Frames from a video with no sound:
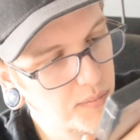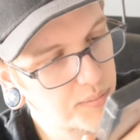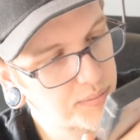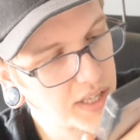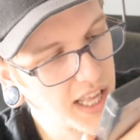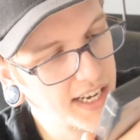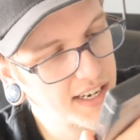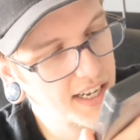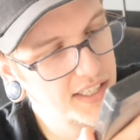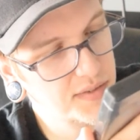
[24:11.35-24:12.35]
Black
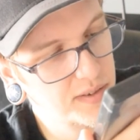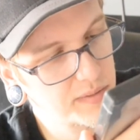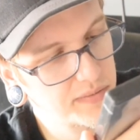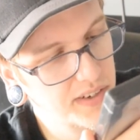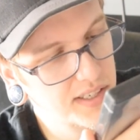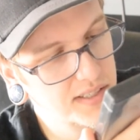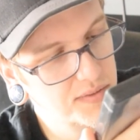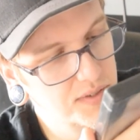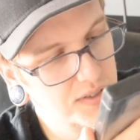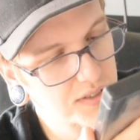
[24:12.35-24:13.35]
Nights Film
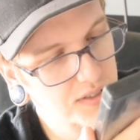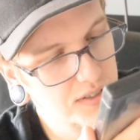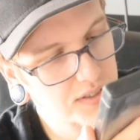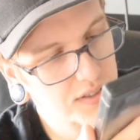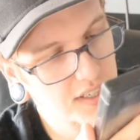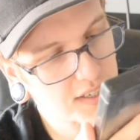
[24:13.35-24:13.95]
Festival,